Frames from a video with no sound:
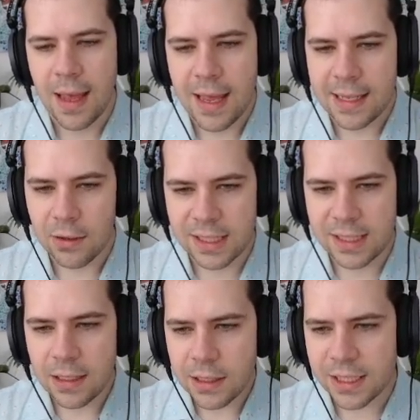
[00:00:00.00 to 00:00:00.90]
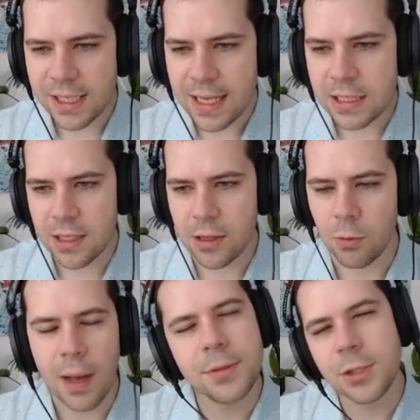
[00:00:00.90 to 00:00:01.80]
Now, it's still sent to the
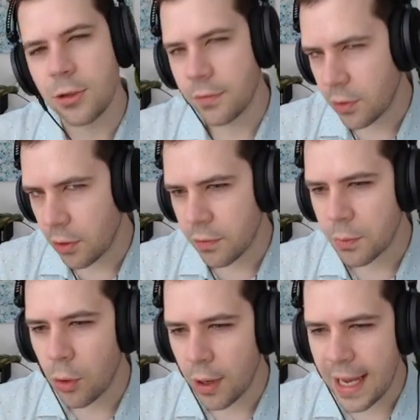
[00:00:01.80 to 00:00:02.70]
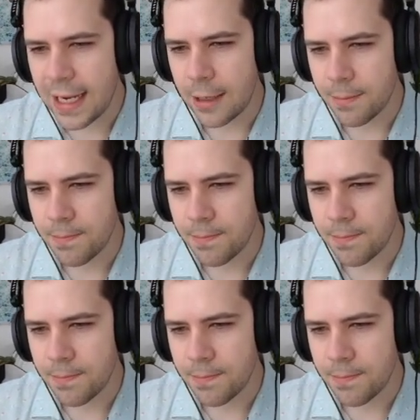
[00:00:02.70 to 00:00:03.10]
web server over port 80,